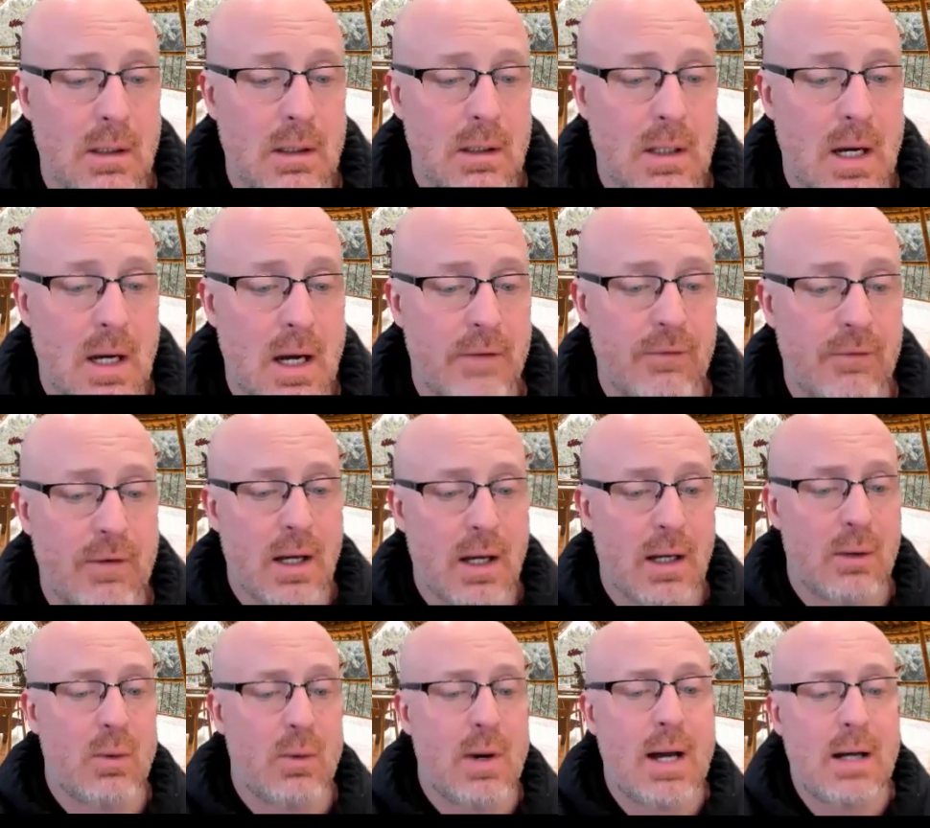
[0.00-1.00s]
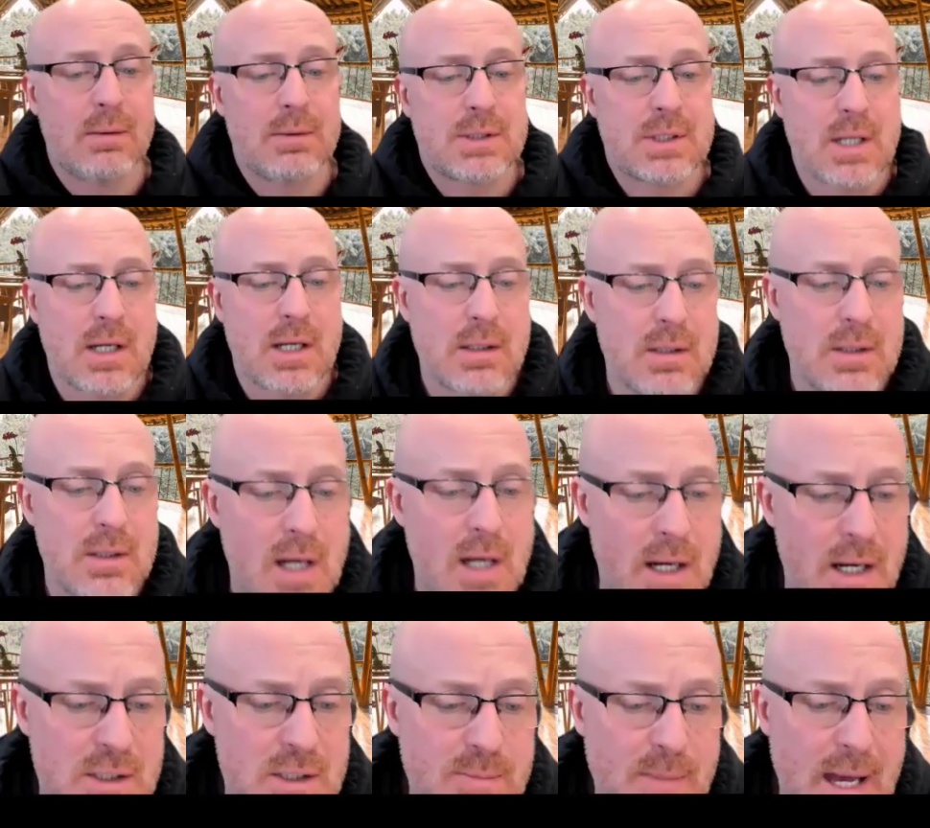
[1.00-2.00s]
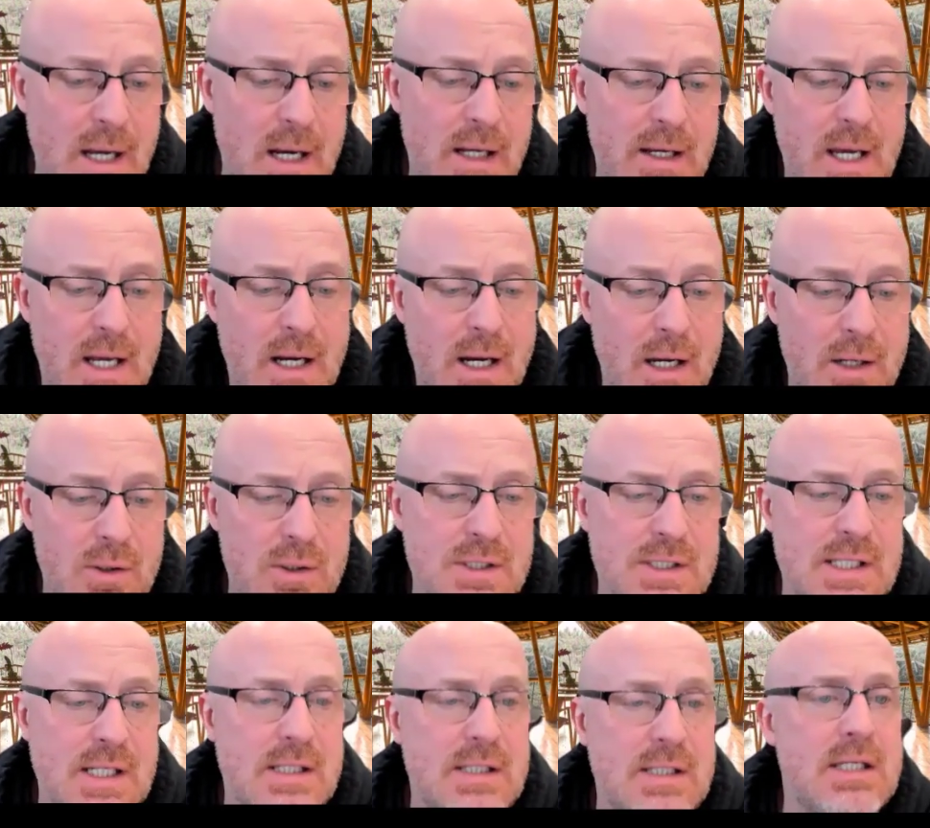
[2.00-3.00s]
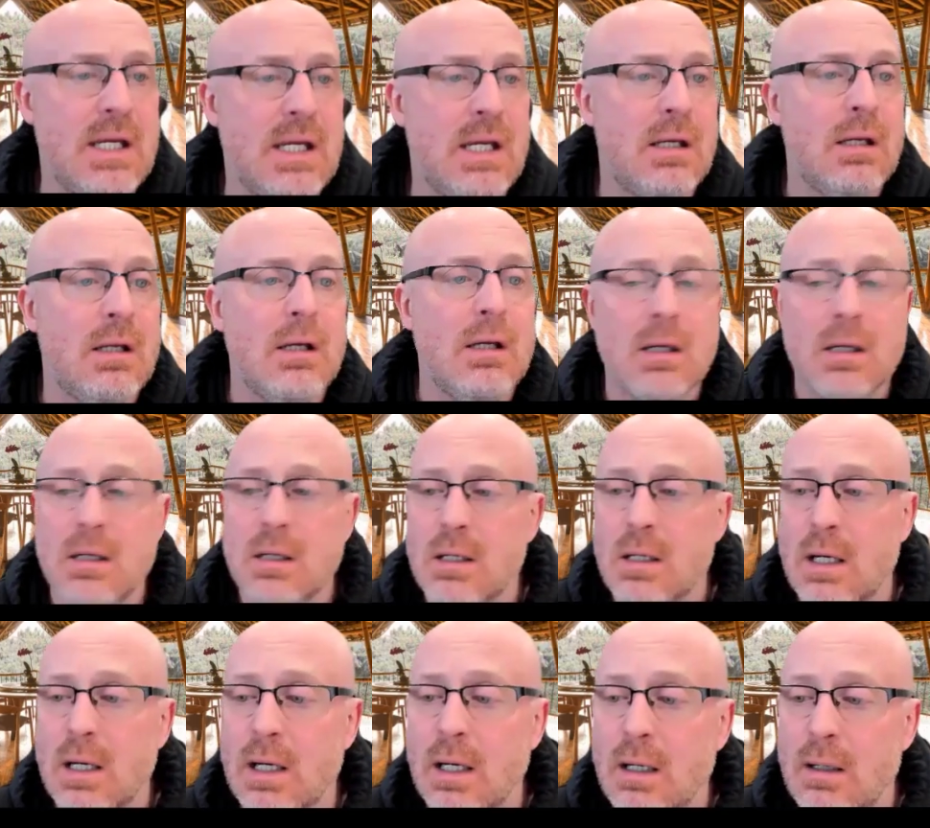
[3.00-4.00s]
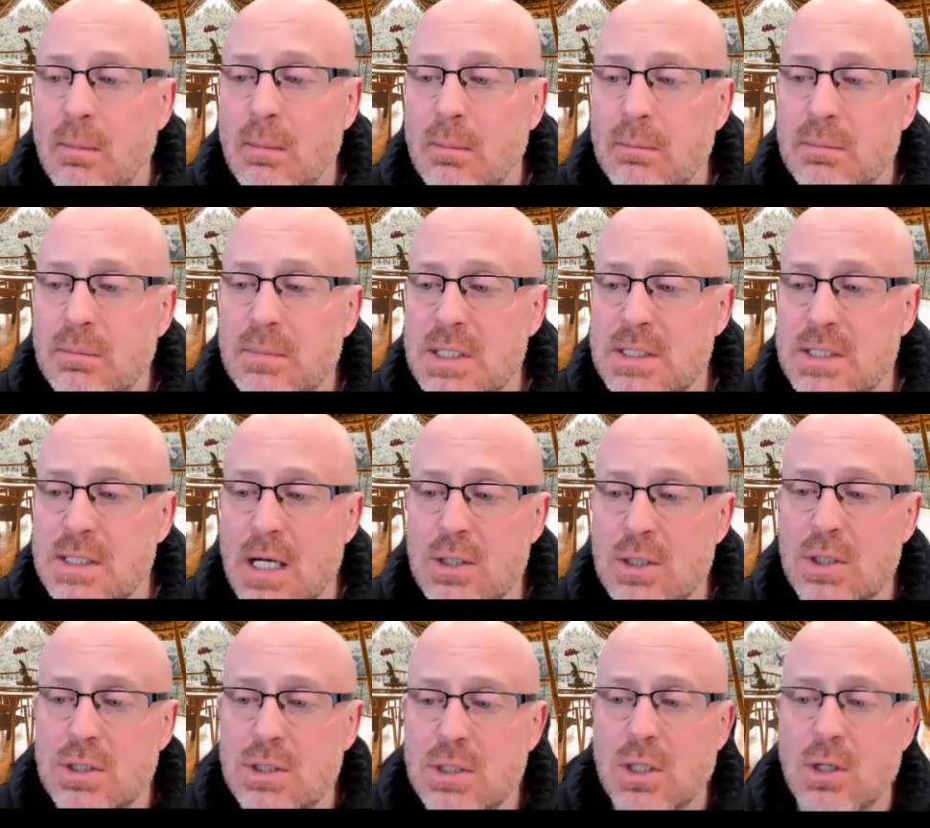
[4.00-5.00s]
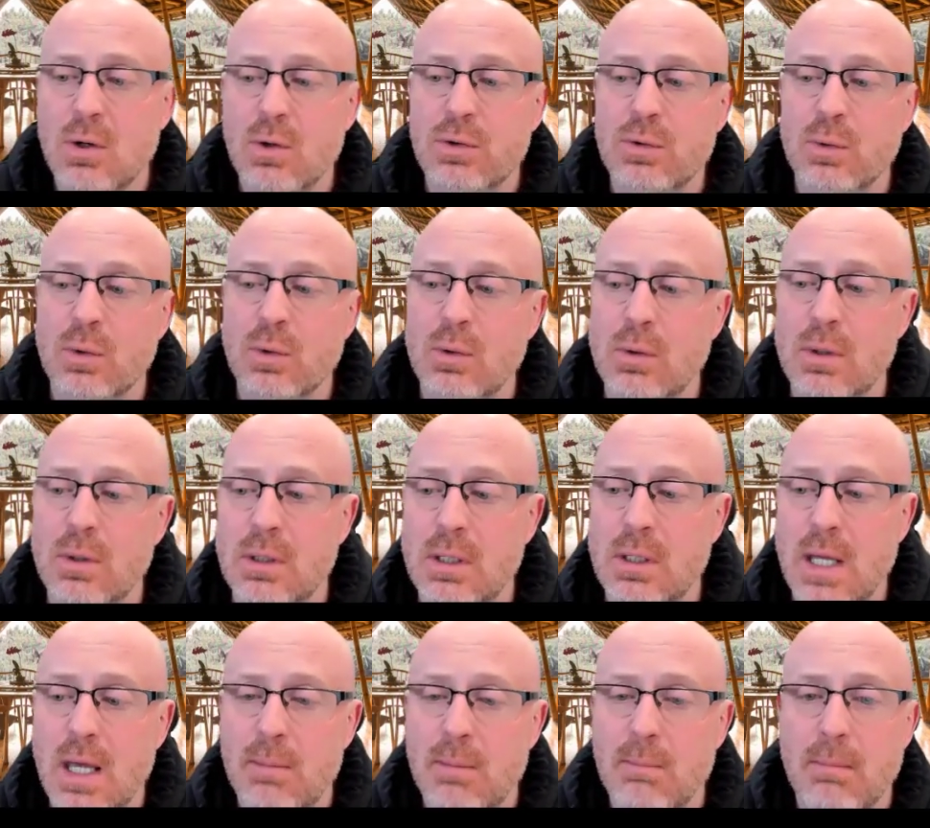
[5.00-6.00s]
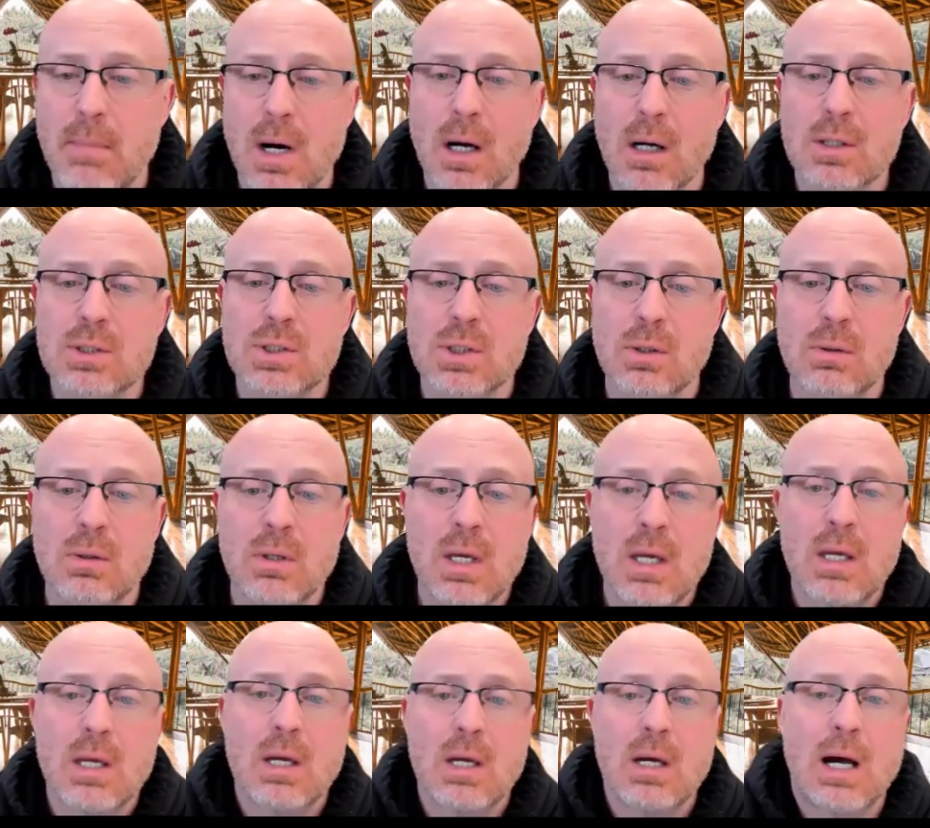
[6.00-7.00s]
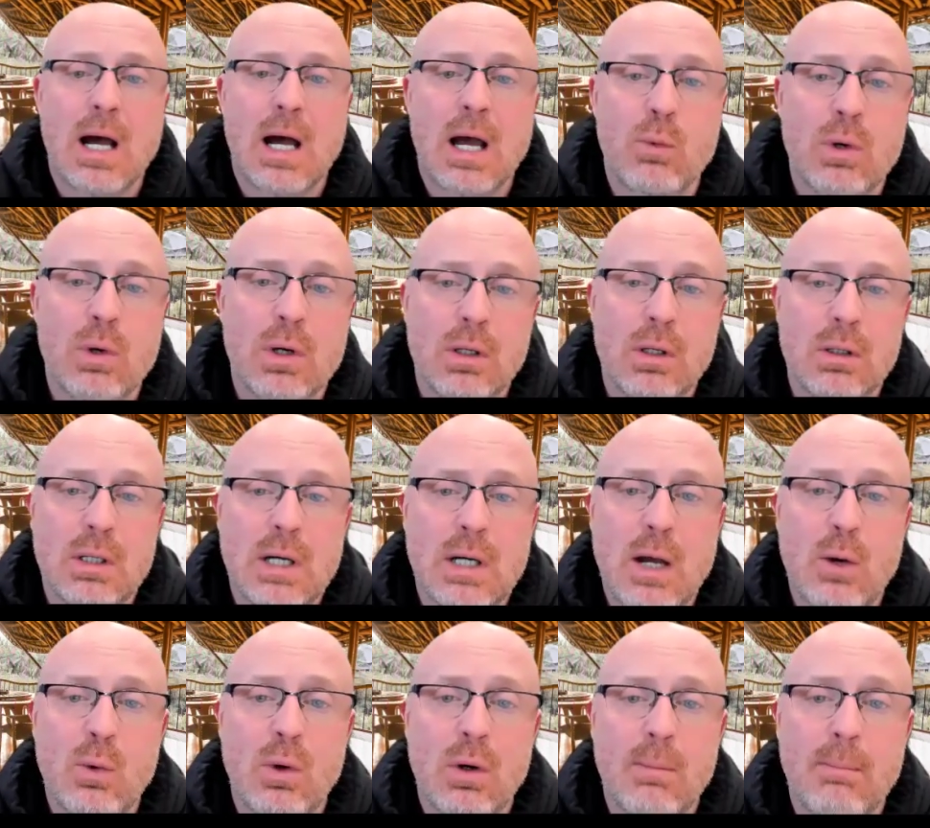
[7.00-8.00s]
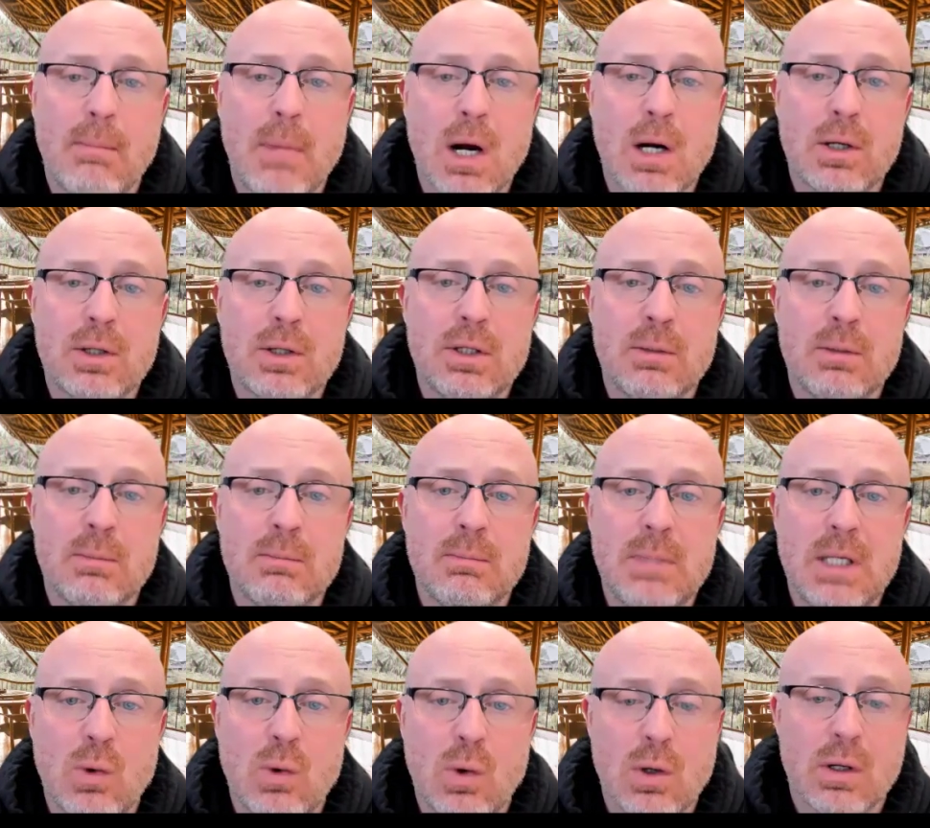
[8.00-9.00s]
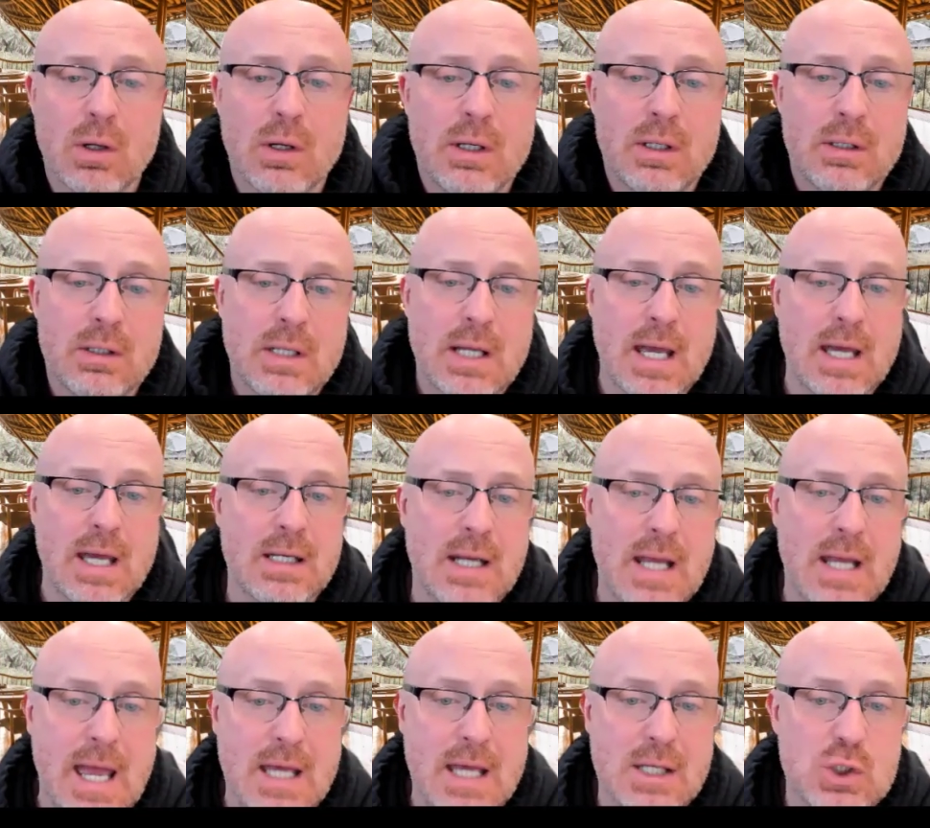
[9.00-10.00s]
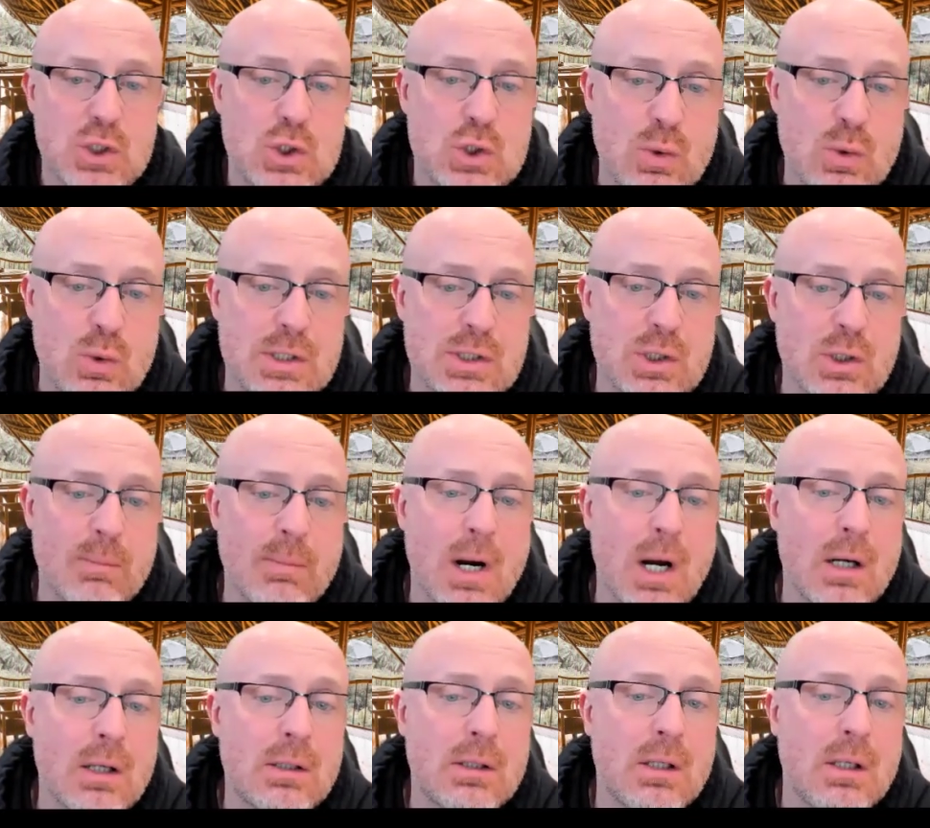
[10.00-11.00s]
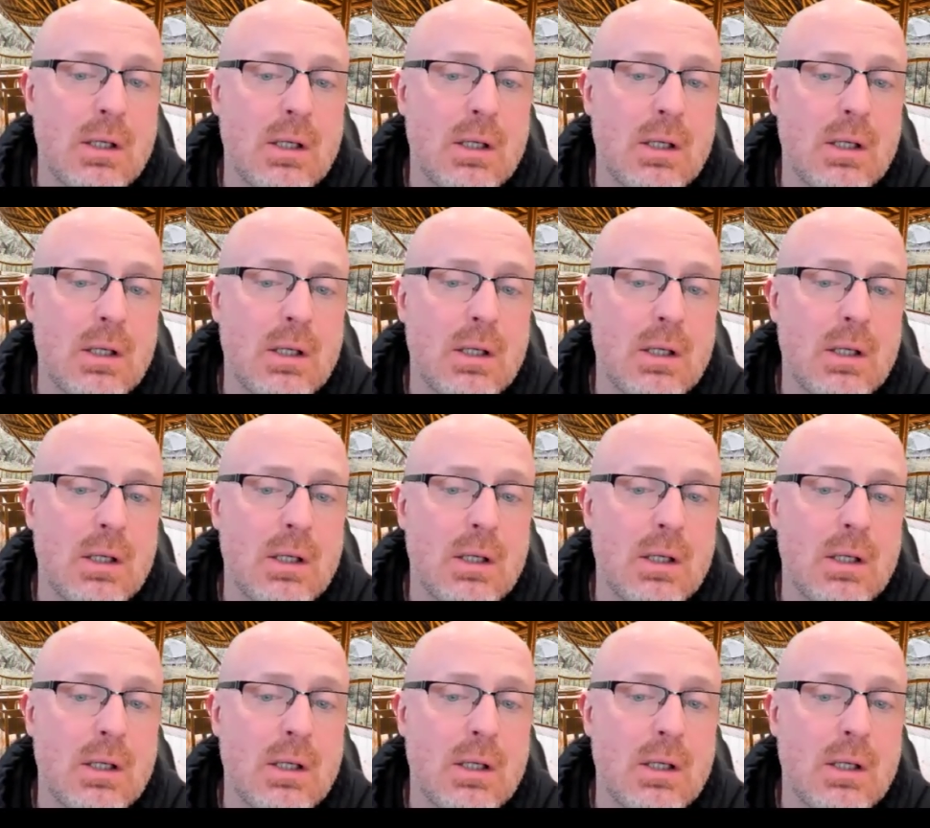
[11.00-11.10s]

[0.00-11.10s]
I've got, well, it's not as bad. I got 116 discussions to go through and mark. So I will mark them in order, and as soon as they're marked,